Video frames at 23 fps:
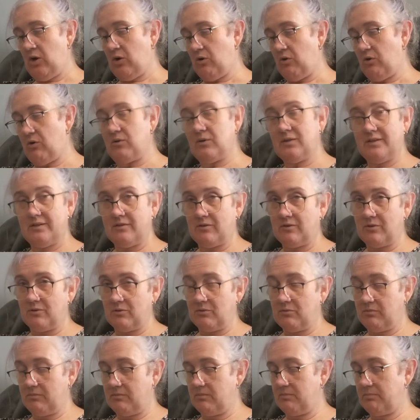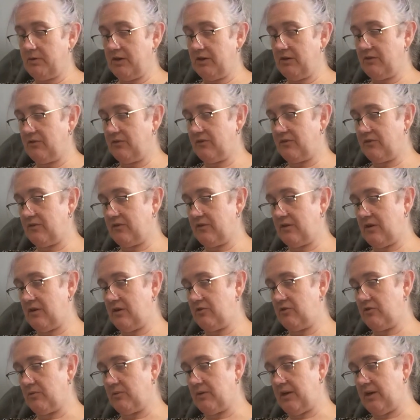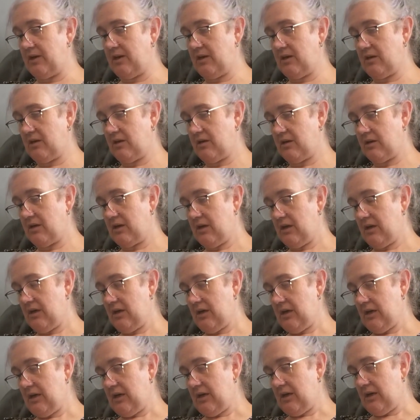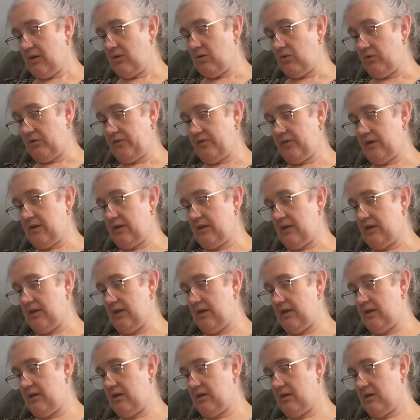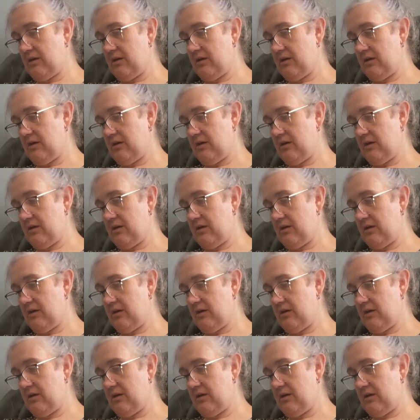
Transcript: All in all, post-surgery, or certainly